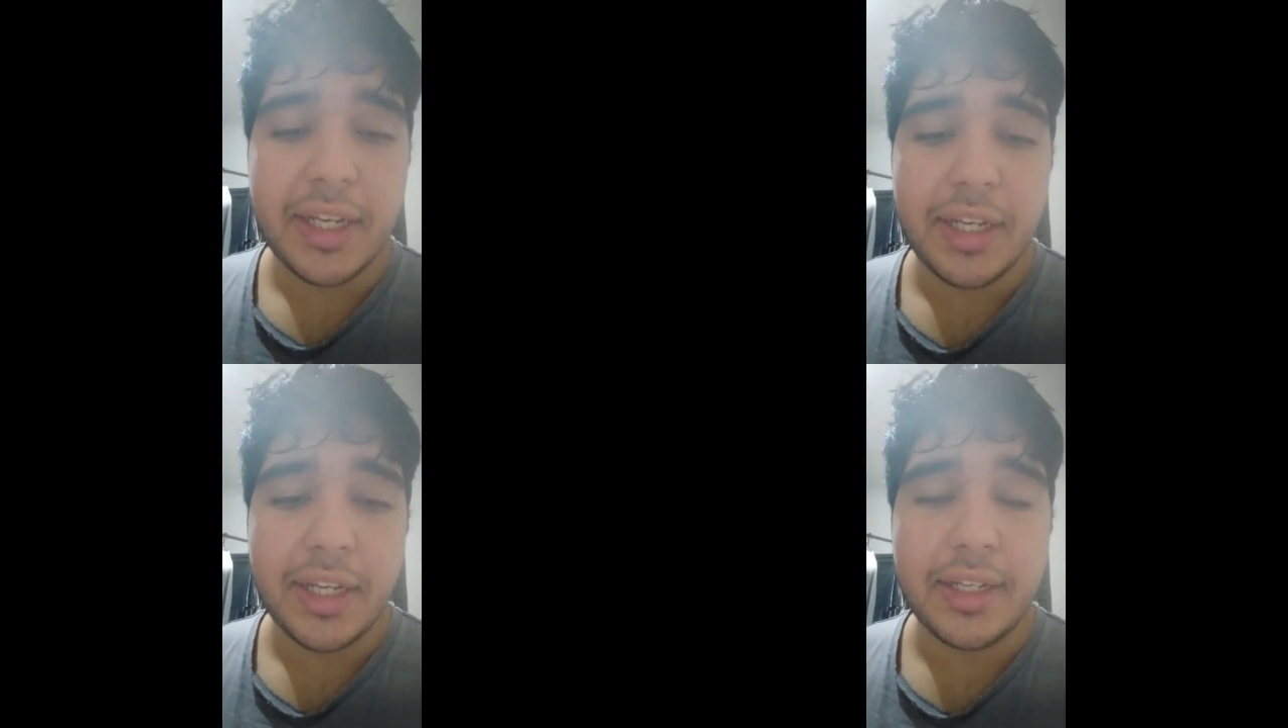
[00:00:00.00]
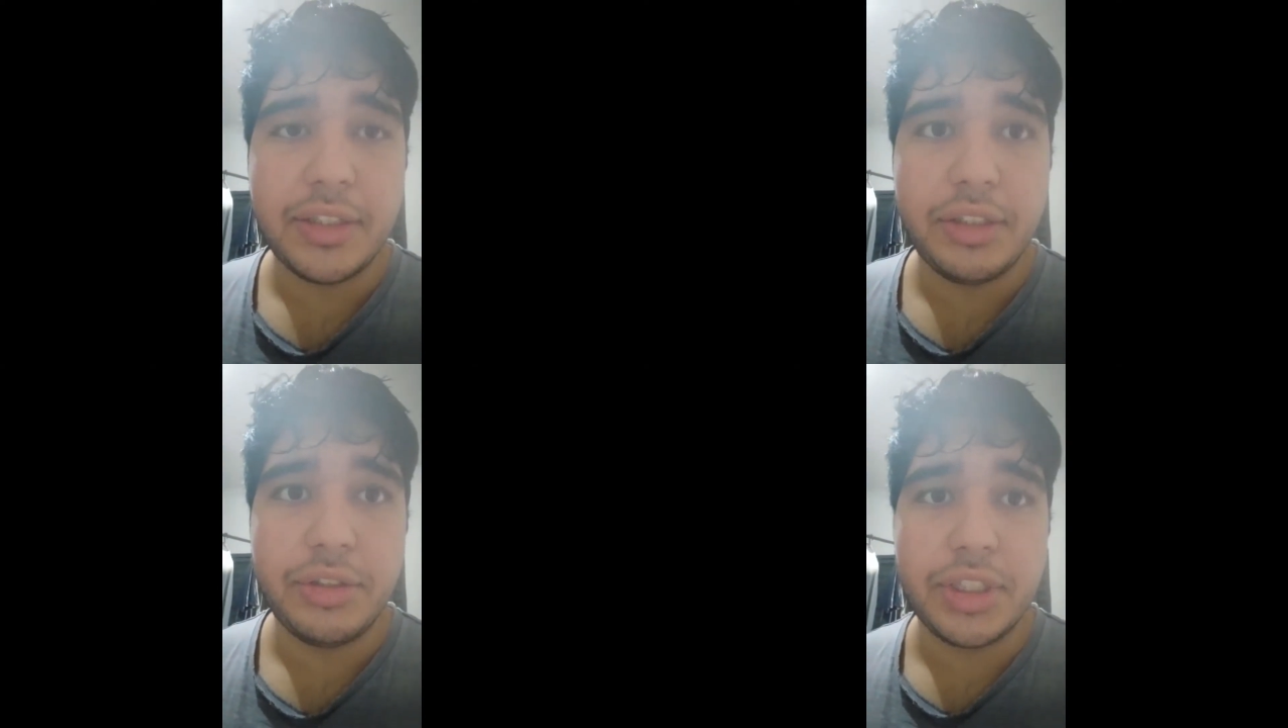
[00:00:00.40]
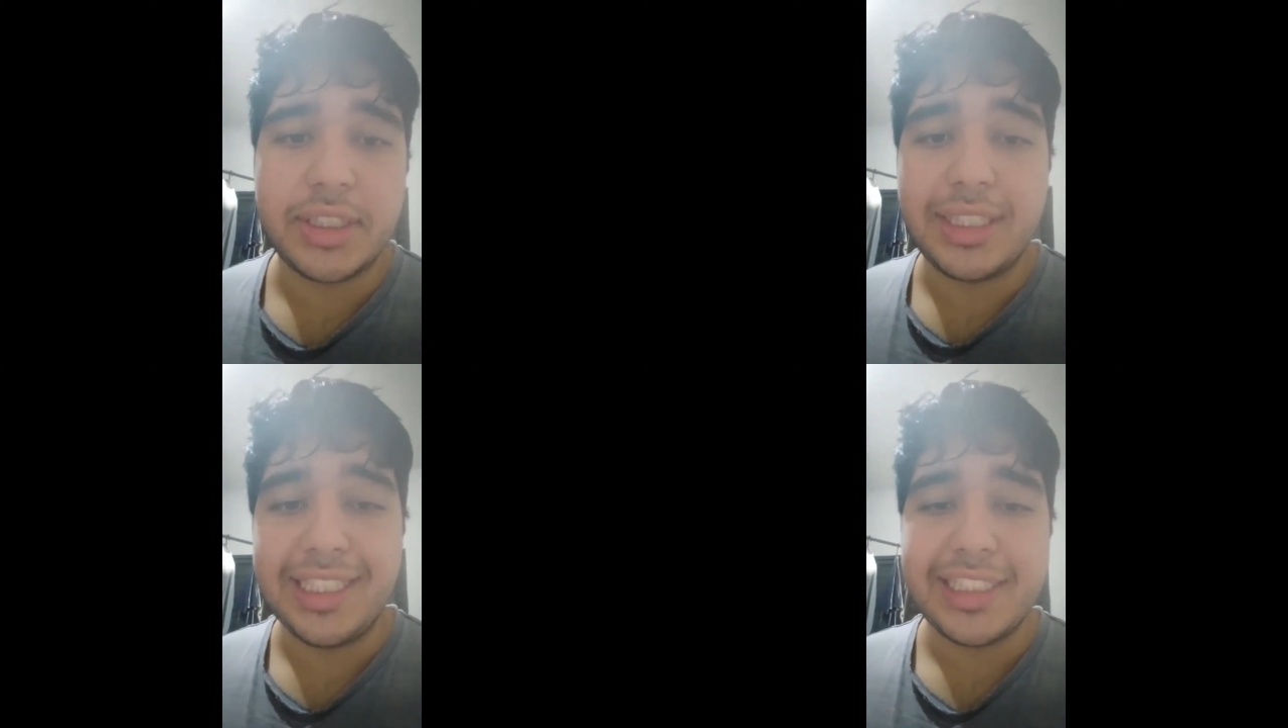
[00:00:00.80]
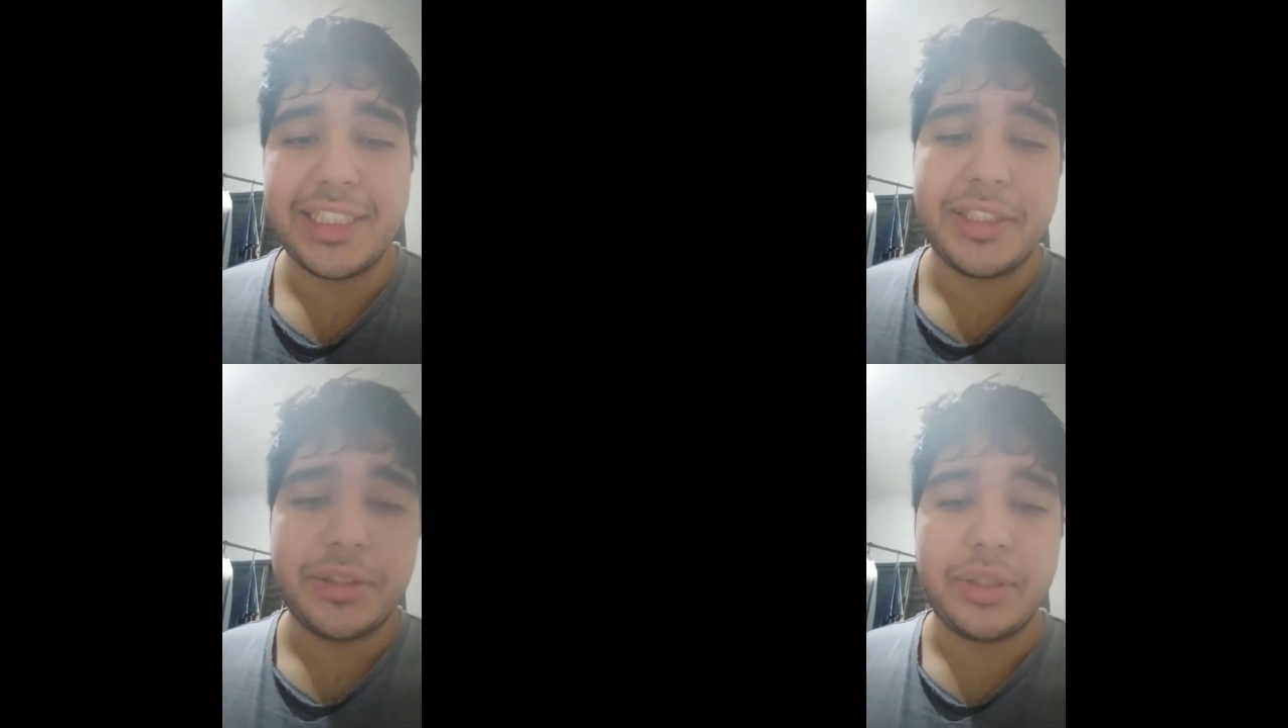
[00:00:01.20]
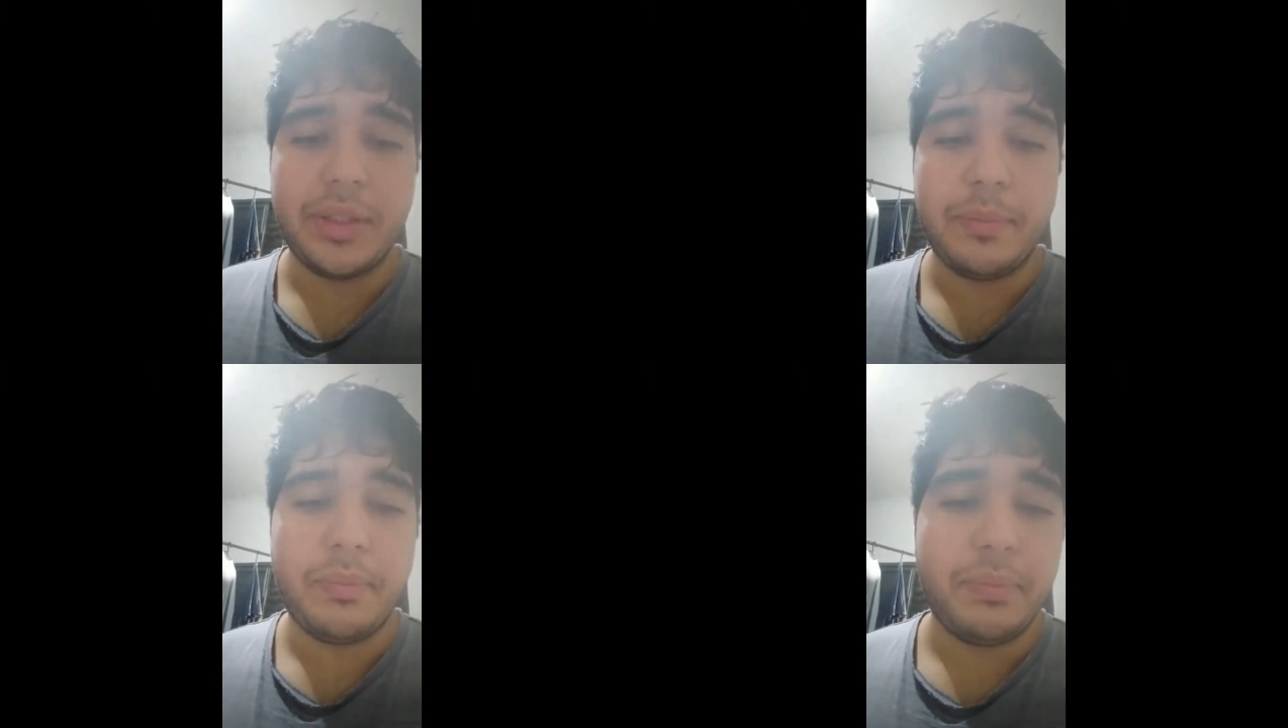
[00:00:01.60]
You just listen to
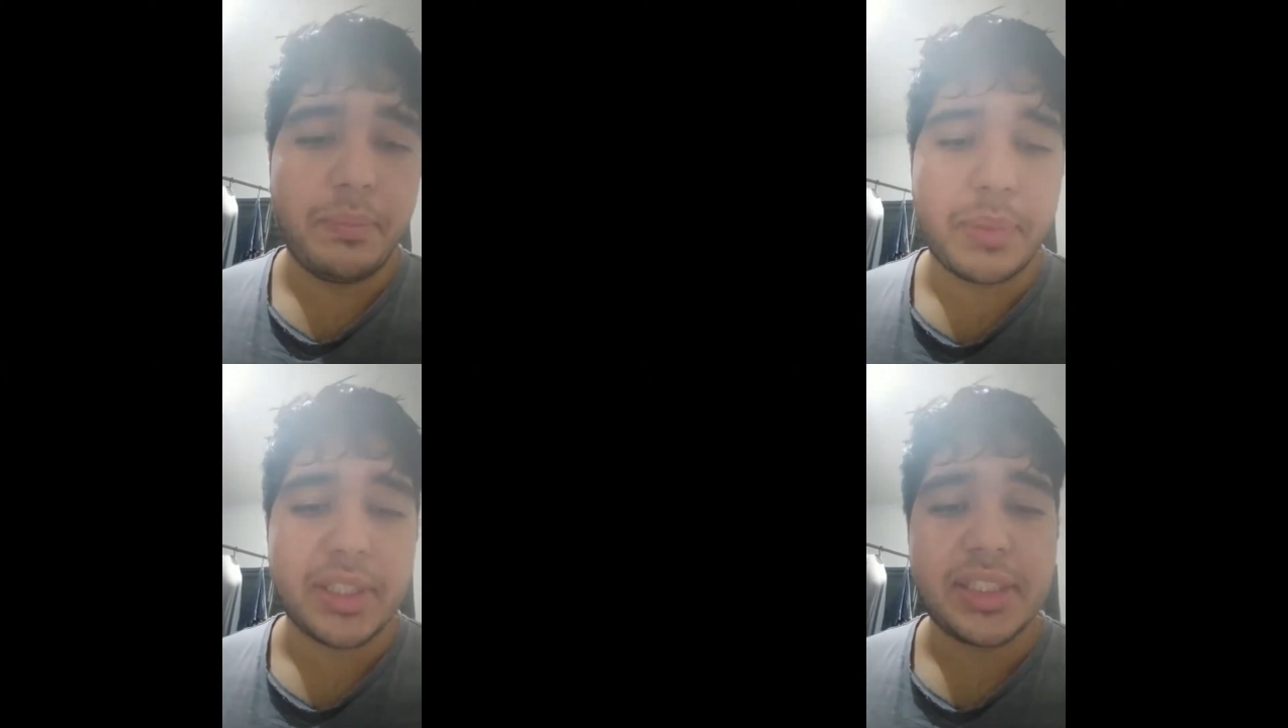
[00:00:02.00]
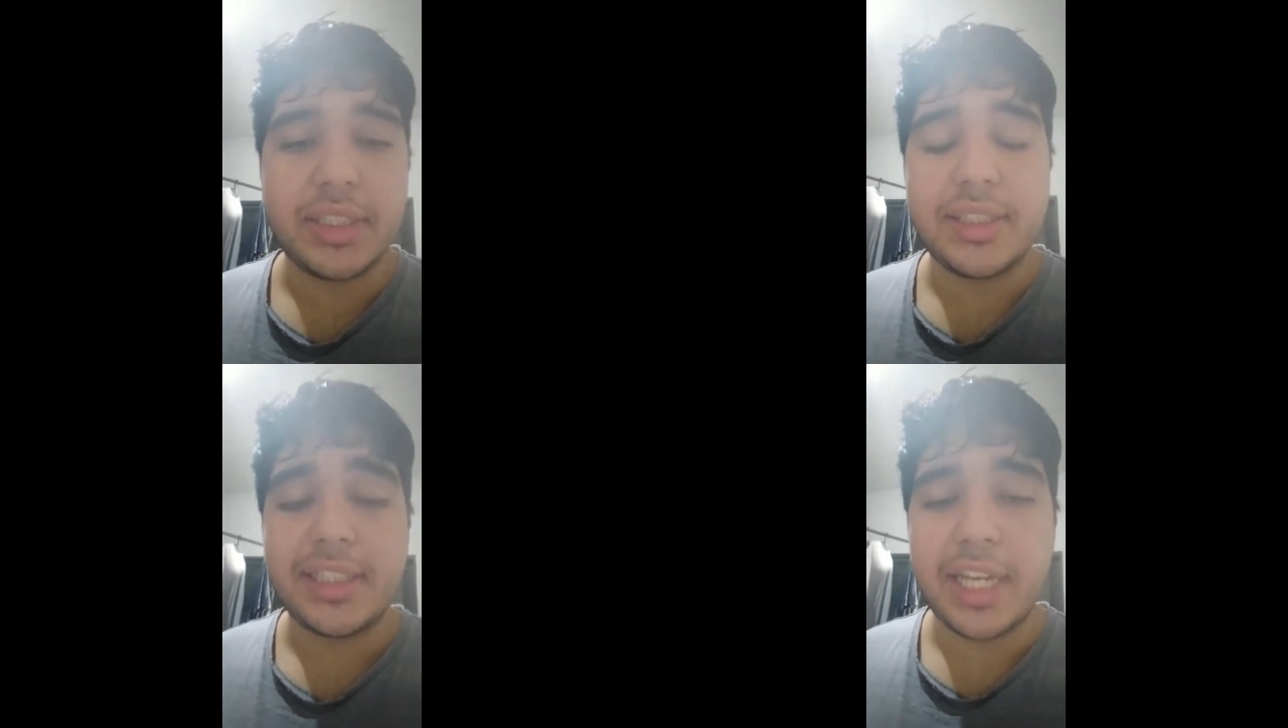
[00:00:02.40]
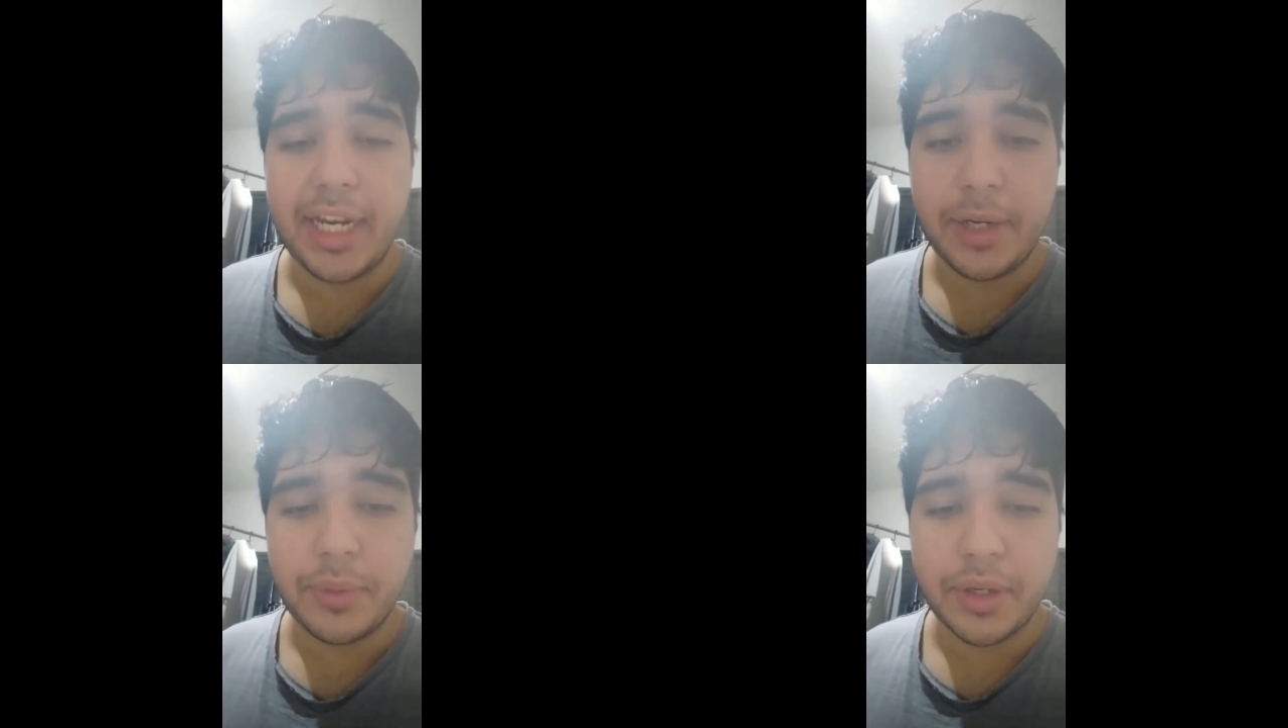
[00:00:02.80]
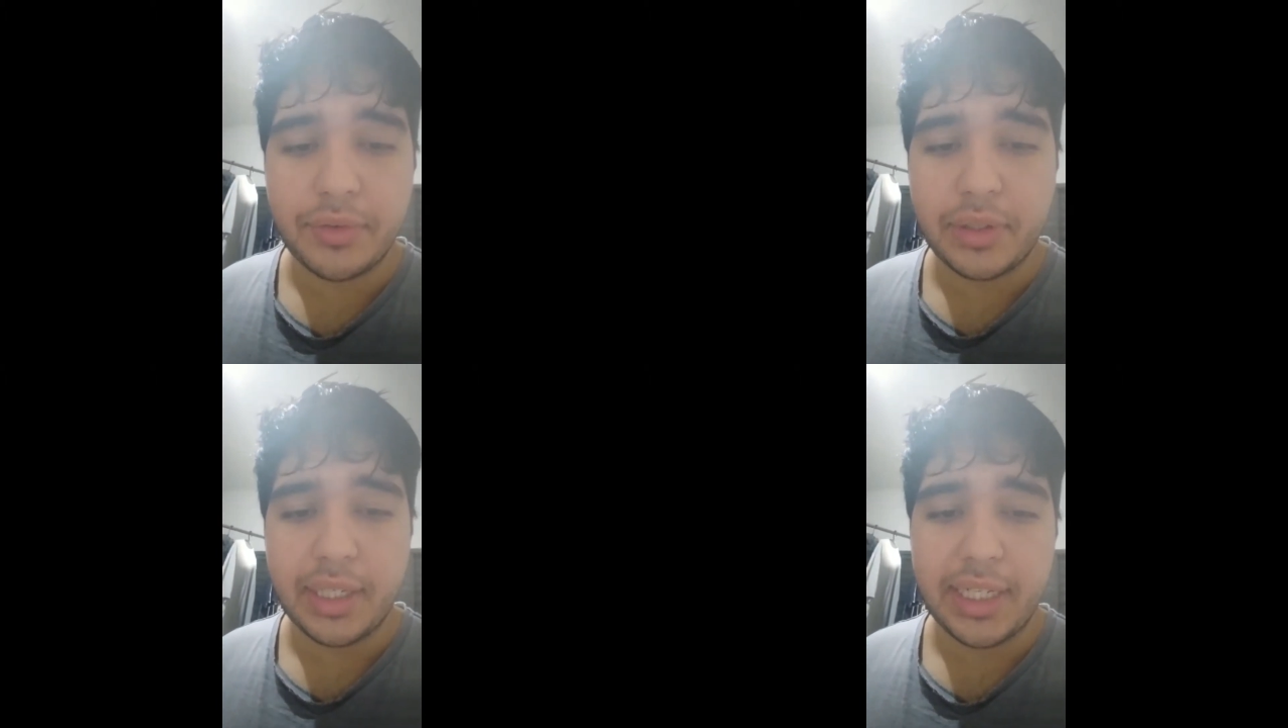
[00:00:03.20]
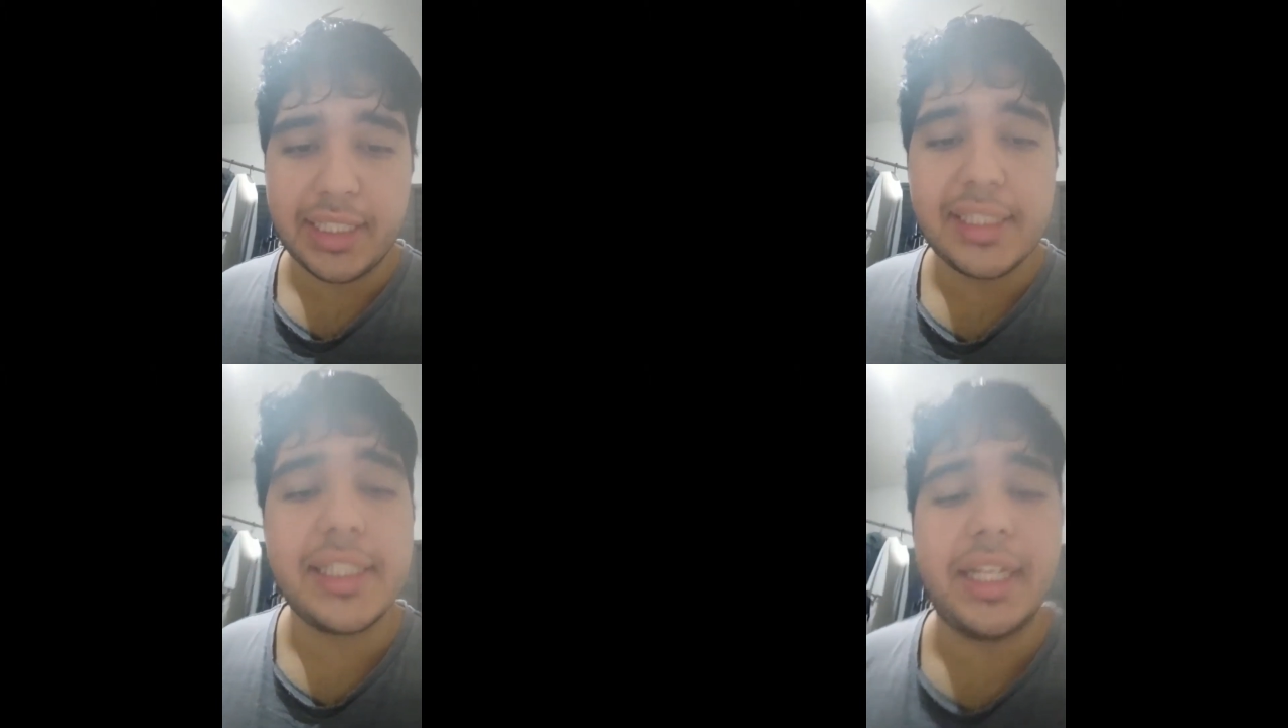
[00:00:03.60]
the person saying whatever it is,